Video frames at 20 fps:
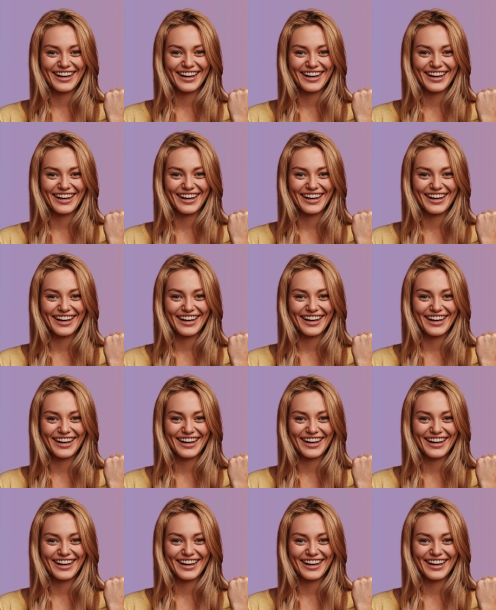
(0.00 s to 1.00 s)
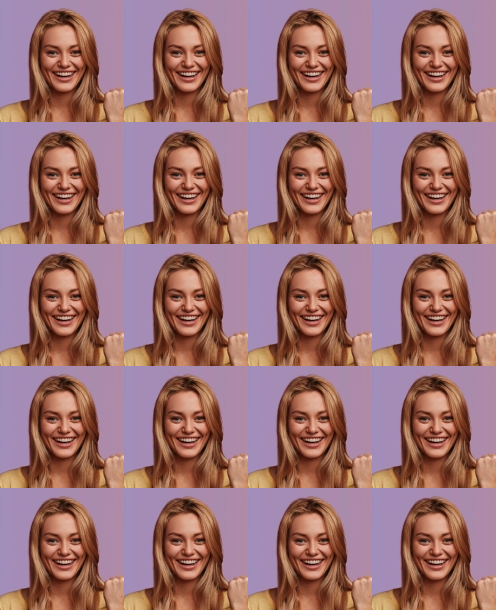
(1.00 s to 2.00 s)

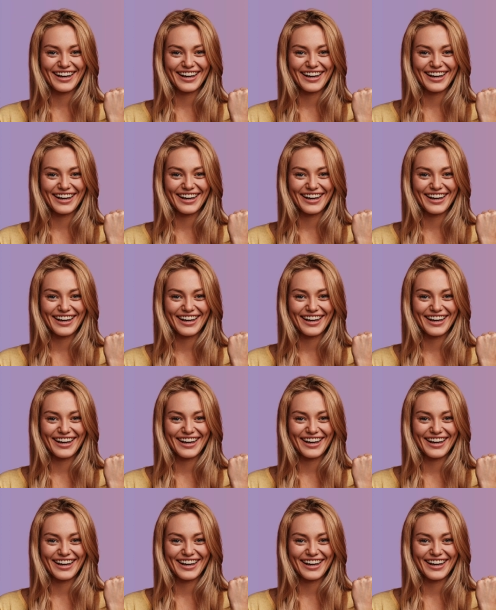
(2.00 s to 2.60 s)
[no speech]